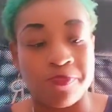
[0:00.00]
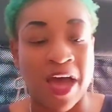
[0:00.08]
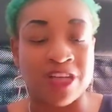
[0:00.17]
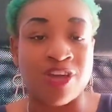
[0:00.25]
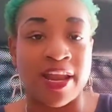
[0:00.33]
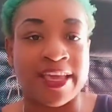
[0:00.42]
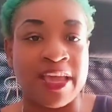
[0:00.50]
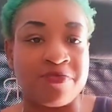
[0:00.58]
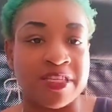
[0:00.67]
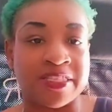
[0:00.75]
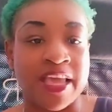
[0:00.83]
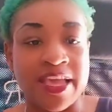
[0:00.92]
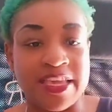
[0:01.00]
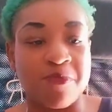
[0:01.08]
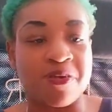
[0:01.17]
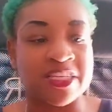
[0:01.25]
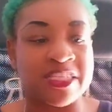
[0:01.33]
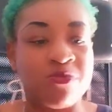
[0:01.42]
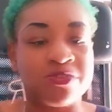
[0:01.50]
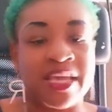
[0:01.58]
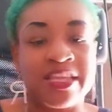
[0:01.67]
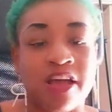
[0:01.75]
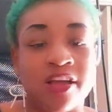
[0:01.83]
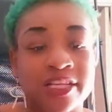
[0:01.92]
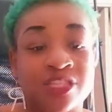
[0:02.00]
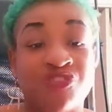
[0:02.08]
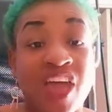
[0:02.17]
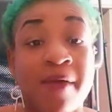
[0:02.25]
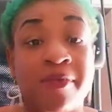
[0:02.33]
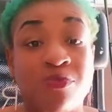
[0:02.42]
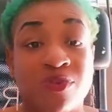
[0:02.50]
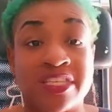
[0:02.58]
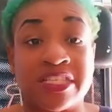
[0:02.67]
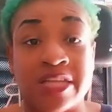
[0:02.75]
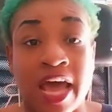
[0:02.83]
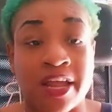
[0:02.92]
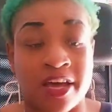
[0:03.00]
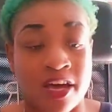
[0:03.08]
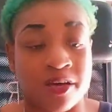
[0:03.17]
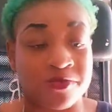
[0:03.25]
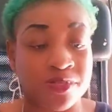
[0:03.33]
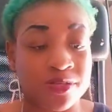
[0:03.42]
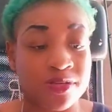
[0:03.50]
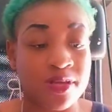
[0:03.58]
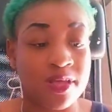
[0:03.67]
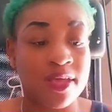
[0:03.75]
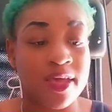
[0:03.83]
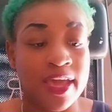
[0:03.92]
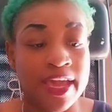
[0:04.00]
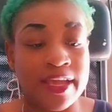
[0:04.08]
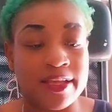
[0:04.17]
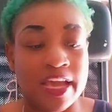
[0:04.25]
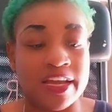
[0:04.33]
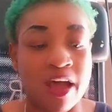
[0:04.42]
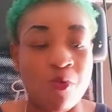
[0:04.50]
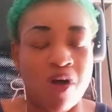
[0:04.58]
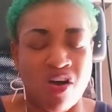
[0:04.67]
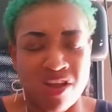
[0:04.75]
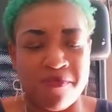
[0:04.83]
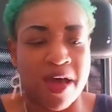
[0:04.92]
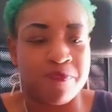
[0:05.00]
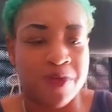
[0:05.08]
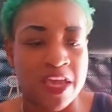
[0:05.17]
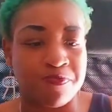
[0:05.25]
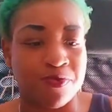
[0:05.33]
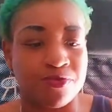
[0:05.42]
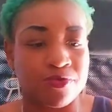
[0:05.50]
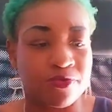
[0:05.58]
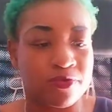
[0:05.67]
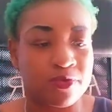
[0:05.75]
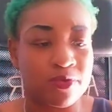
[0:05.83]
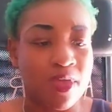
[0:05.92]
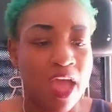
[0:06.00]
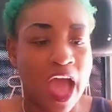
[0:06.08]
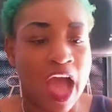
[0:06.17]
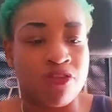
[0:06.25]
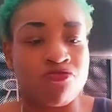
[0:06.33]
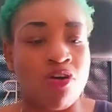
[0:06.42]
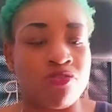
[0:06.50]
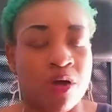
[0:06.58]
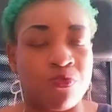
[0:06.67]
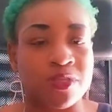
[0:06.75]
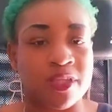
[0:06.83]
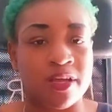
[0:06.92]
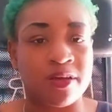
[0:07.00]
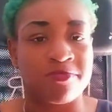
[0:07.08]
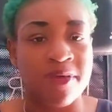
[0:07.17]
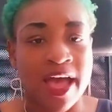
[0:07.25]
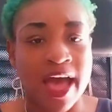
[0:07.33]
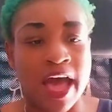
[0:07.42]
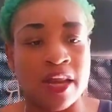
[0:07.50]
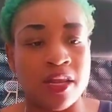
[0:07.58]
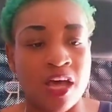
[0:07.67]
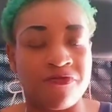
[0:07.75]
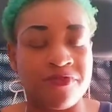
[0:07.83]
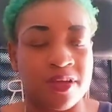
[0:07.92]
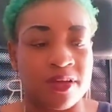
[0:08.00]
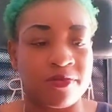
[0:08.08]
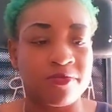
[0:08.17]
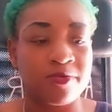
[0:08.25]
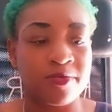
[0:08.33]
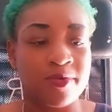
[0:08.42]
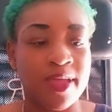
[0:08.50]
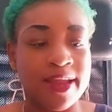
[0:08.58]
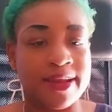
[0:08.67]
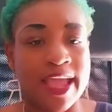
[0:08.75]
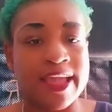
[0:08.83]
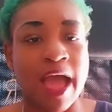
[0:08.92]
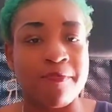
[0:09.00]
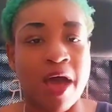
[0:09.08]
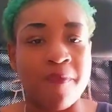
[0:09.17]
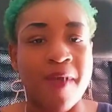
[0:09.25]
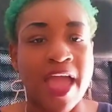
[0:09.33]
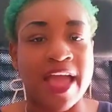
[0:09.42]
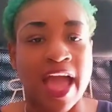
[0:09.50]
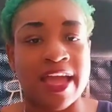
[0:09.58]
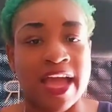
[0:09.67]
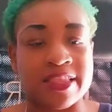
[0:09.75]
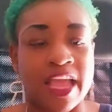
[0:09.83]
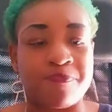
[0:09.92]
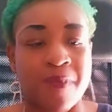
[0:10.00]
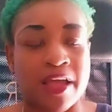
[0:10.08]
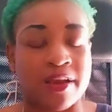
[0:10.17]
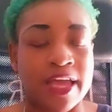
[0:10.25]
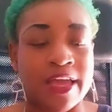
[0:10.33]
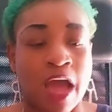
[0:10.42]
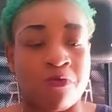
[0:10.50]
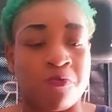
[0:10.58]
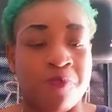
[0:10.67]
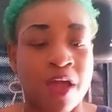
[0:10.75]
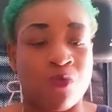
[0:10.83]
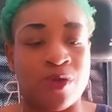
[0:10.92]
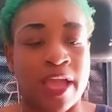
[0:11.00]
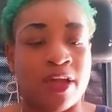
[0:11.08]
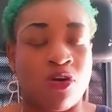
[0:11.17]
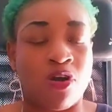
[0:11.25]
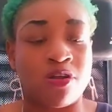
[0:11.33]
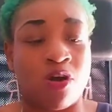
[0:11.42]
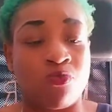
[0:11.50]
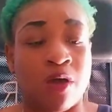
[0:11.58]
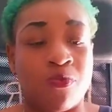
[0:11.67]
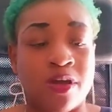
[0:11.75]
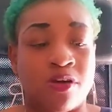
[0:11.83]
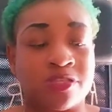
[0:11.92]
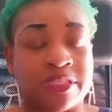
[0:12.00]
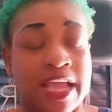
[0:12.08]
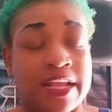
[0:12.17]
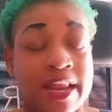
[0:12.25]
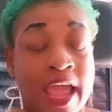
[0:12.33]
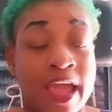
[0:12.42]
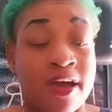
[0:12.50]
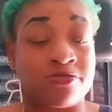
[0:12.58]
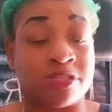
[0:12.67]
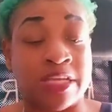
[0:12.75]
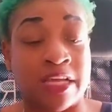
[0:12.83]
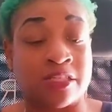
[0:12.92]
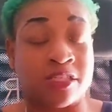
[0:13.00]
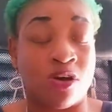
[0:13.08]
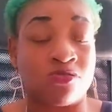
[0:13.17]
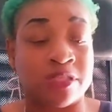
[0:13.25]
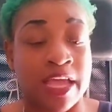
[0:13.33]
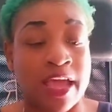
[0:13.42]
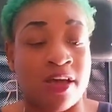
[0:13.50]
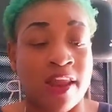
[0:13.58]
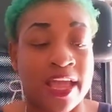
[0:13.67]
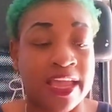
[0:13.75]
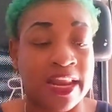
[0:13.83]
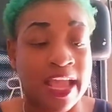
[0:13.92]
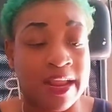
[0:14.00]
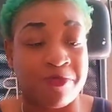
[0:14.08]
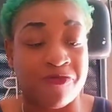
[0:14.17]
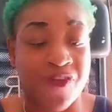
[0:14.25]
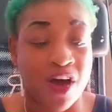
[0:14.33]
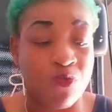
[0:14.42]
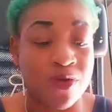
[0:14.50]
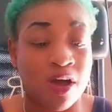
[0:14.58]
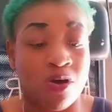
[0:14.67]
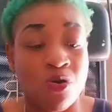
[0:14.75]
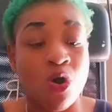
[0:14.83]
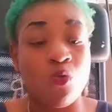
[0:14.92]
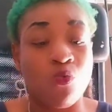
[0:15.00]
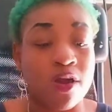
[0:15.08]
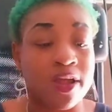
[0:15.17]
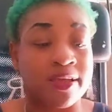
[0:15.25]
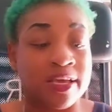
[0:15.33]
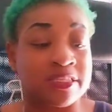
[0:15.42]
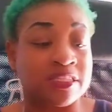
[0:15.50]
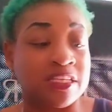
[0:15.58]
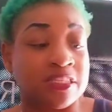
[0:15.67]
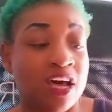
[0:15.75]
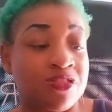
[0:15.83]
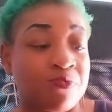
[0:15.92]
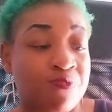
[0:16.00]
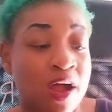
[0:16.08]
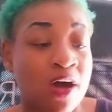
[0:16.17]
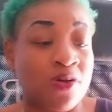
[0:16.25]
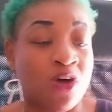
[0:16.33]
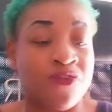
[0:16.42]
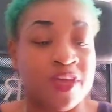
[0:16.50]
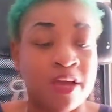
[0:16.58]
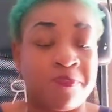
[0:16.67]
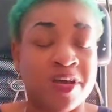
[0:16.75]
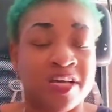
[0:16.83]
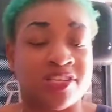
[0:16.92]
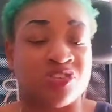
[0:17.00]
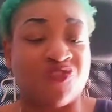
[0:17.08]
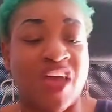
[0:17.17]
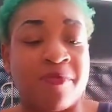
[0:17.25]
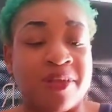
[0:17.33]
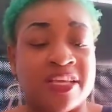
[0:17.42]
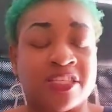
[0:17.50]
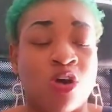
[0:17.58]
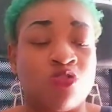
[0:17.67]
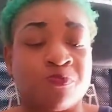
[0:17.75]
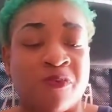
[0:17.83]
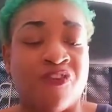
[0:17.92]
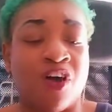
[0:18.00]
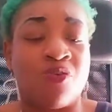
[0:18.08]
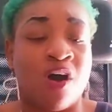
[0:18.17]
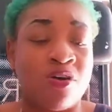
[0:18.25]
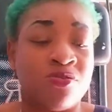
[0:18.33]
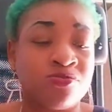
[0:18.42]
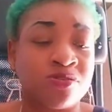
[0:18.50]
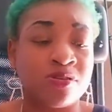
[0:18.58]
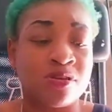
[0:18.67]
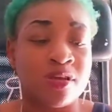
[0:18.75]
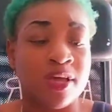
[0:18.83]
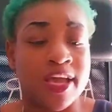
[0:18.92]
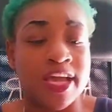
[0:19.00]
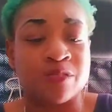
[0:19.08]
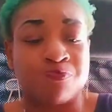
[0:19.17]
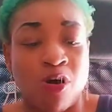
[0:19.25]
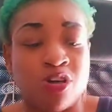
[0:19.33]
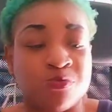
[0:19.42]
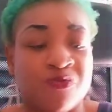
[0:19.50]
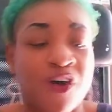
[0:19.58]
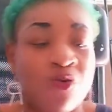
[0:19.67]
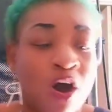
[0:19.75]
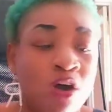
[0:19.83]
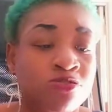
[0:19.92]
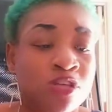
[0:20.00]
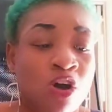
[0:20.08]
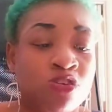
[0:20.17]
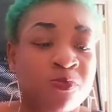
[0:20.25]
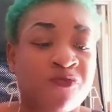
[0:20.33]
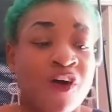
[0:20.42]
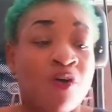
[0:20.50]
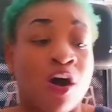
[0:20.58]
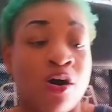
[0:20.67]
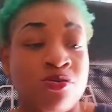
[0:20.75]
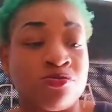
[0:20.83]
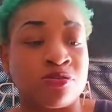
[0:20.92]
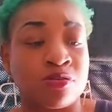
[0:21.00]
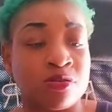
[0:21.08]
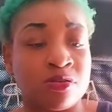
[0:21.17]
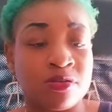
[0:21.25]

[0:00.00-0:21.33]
By trying to keep this, yeah, because he was, he thought this family was his nine of cups. He, yeah, oh, not my people. I growed up with them. I love them. They got my back, I got their back like chiropractic. We ain't going nowhere. we gonna stay down, ten toes down like it ain't before. We gonna work against this other broad over here because this family is hoes before hoes. It's bros before hoes, hoes before hoes.